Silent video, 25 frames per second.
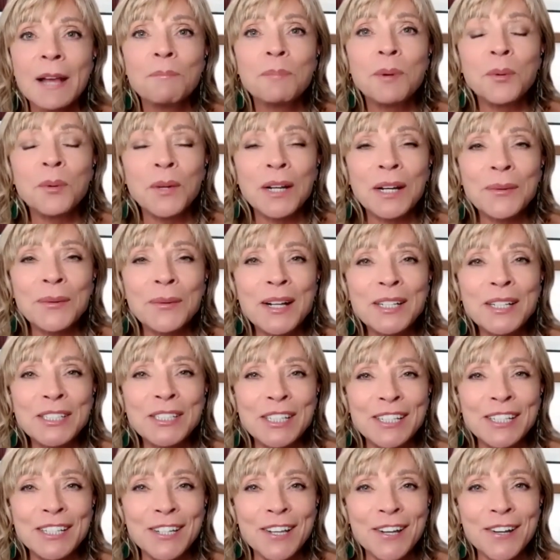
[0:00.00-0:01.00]
But what I want
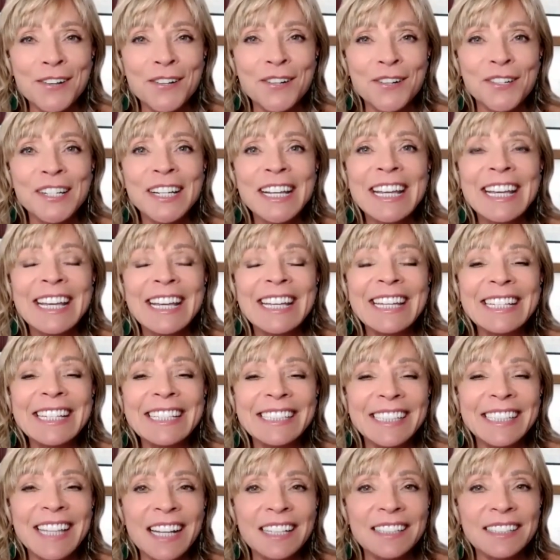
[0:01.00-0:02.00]
you to know
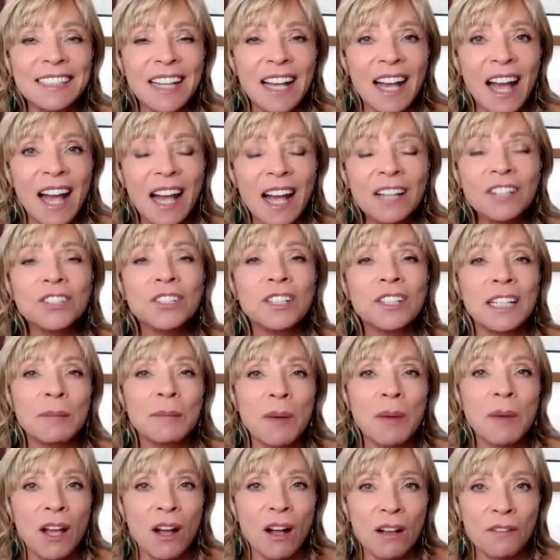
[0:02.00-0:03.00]
is that's actually
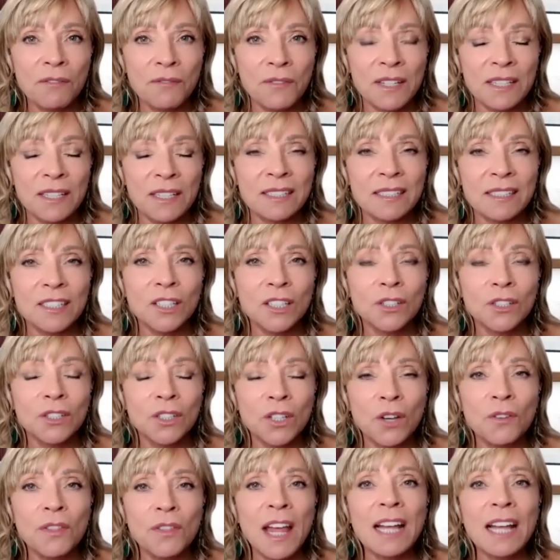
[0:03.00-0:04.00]
my office.
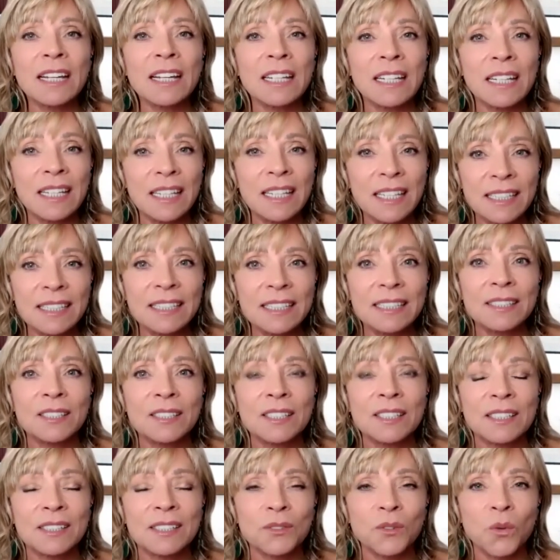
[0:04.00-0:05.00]
So that
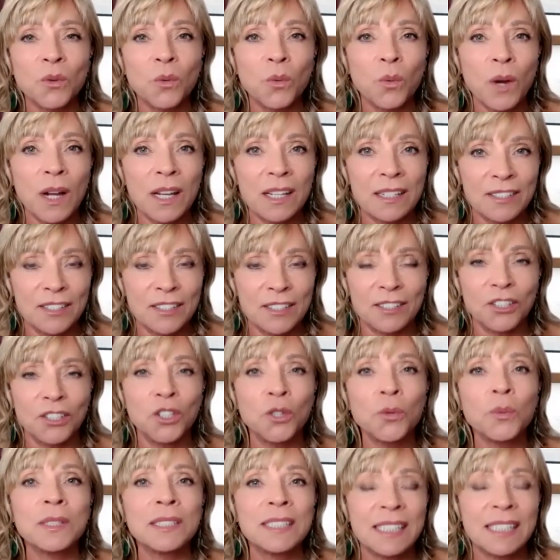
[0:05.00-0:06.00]
is what
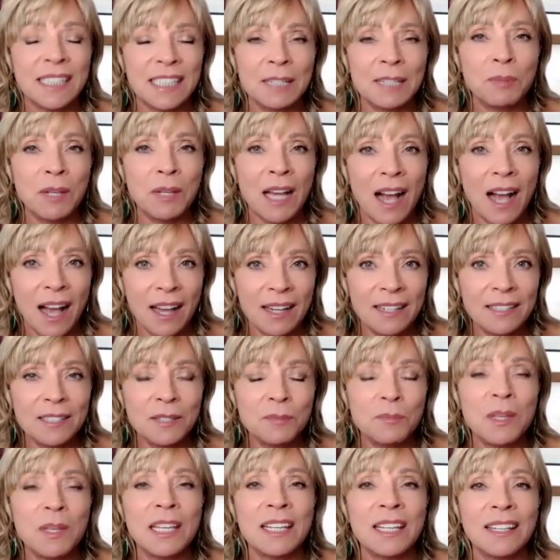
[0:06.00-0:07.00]
you would see
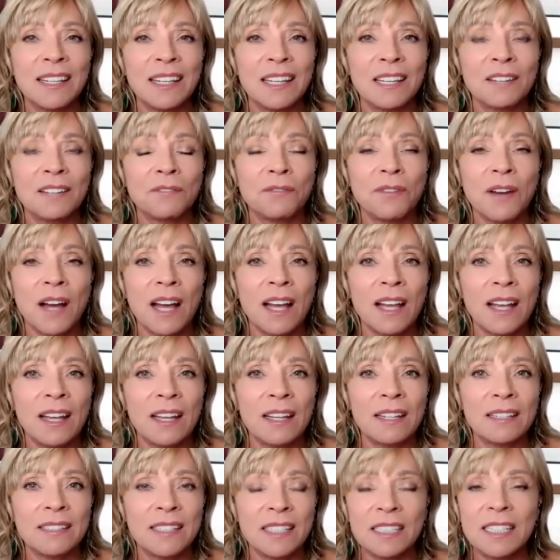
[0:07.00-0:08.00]
behind me if
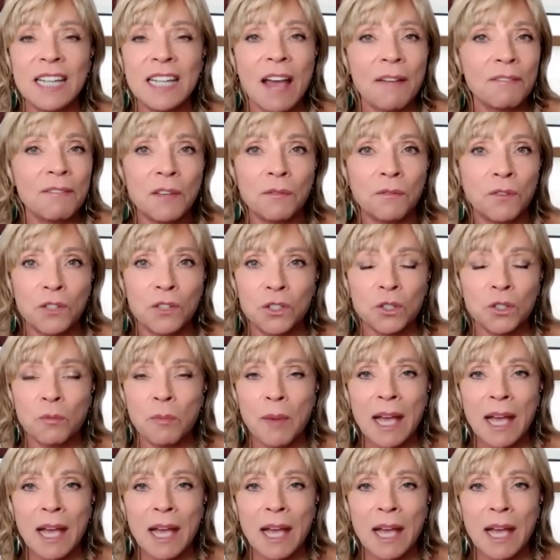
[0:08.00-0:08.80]
I didn't have the virtual